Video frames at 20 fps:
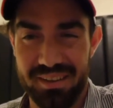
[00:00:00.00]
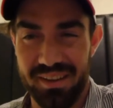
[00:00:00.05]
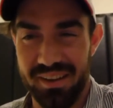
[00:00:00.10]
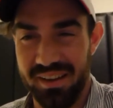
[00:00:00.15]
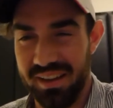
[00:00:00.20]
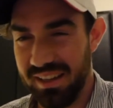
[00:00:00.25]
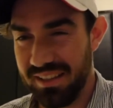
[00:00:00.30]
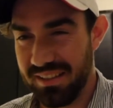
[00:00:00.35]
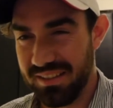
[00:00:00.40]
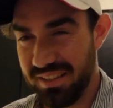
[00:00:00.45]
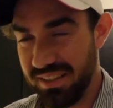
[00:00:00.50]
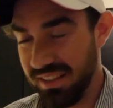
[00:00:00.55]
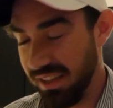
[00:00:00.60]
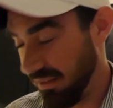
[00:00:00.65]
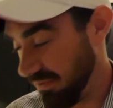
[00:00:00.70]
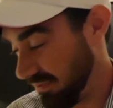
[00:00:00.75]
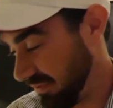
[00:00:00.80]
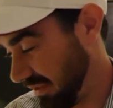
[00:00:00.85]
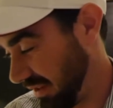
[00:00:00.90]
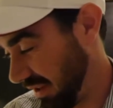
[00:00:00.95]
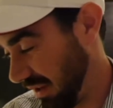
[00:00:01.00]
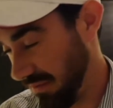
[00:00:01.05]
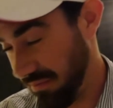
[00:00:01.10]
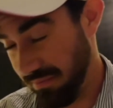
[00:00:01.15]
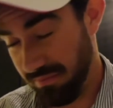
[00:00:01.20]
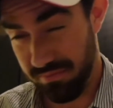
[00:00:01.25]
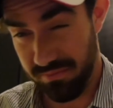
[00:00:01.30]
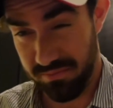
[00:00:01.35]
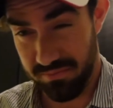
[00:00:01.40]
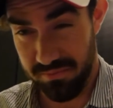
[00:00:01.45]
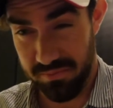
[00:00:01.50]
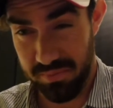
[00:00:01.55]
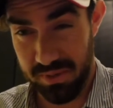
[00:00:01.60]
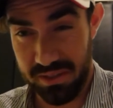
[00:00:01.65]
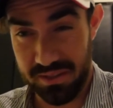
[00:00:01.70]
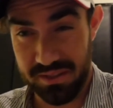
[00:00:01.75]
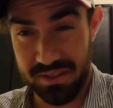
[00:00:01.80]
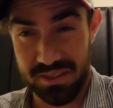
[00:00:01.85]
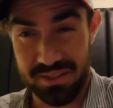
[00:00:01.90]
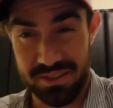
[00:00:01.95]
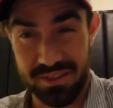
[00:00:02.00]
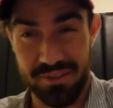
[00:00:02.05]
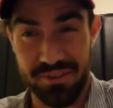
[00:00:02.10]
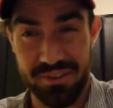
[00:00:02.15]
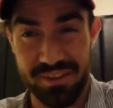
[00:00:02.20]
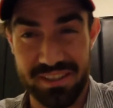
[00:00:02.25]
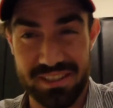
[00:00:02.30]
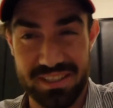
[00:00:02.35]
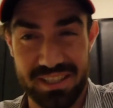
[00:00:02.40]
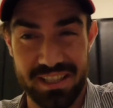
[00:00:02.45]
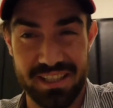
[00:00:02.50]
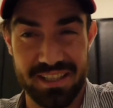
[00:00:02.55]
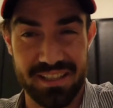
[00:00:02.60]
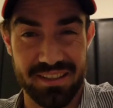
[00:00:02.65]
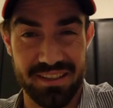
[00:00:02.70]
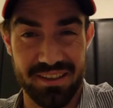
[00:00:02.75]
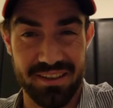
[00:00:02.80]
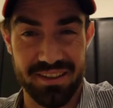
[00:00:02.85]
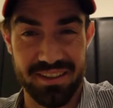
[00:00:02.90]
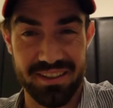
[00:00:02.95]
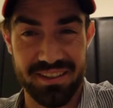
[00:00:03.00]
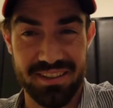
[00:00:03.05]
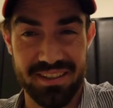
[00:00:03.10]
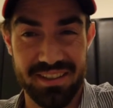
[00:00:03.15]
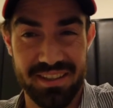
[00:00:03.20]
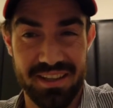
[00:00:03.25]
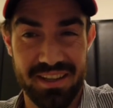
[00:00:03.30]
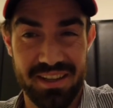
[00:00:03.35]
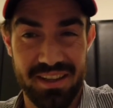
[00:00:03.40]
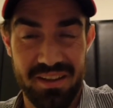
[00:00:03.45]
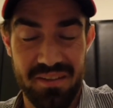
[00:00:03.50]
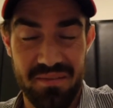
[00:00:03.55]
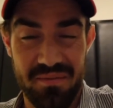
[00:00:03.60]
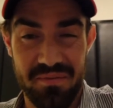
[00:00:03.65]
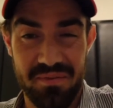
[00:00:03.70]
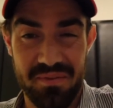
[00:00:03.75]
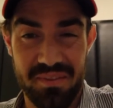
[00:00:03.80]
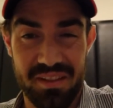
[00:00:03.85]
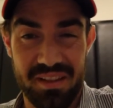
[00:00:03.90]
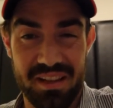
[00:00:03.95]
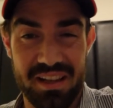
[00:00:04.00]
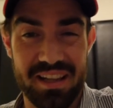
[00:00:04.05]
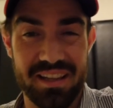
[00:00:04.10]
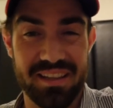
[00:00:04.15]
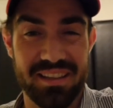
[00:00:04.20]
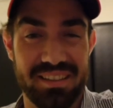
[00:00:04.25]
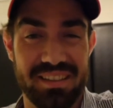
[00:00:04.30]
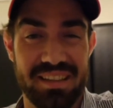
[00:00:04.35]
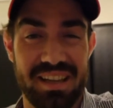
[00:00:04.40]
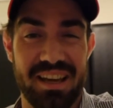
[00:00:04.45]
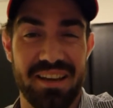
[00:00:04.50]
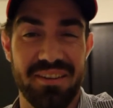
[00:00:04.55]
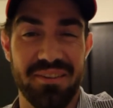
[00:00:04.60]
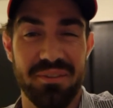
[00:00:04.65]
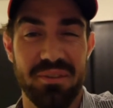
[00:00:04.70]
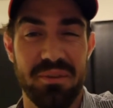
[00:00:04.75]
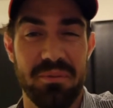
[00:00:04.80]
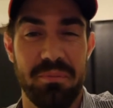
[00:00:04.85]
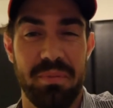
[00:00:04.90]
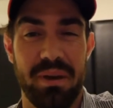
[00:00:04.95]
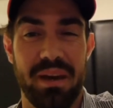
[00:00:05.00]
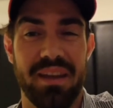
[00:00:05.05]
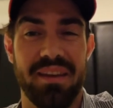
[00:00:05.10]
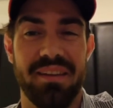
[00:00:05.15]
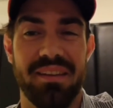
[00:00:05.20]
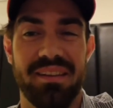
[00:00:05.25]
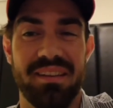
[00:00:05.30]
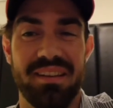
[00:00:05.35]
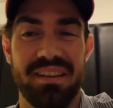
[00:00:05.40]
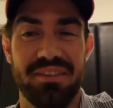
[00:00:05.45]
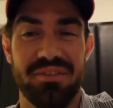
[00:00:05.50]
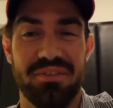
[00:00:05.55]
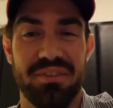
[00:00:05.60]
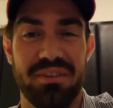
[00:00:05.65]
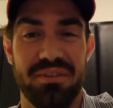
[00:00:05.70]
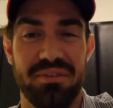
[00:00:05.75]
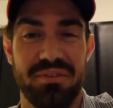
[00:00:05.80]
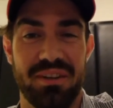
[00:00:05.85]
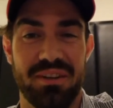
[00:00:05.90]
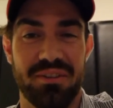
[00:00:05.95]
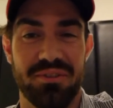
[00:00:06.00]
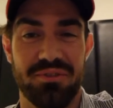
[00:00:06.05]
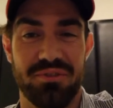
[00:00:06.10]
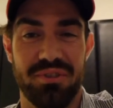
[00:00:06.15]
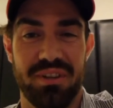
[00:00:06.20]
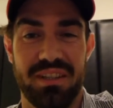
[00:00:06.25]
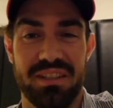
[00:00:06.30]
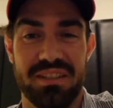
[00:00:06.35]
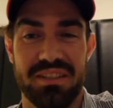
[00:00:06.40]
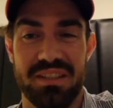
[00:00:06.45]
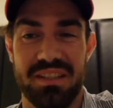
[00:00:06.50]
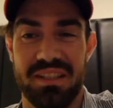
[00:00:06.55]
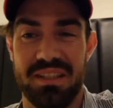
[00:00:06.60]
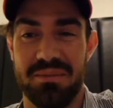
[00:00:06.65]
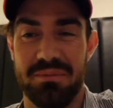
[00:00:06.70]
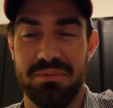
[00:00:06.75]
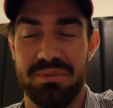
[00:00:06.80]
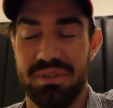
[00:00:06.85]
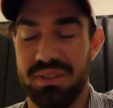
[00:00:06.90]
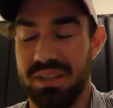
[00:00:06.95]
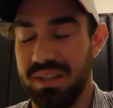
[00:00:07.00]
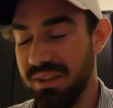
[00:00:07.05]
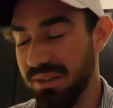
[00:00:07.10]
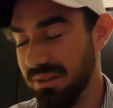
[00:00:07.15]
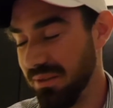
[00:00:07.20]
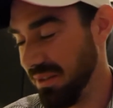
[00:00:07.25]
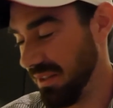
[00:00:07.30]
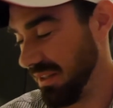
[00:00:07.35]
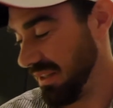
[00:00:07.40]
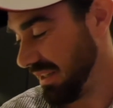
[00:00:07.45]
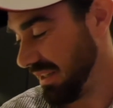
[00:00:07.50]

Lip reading: I'm a bit disoriented. I laid down on the bed and literally fell straight asleep. So,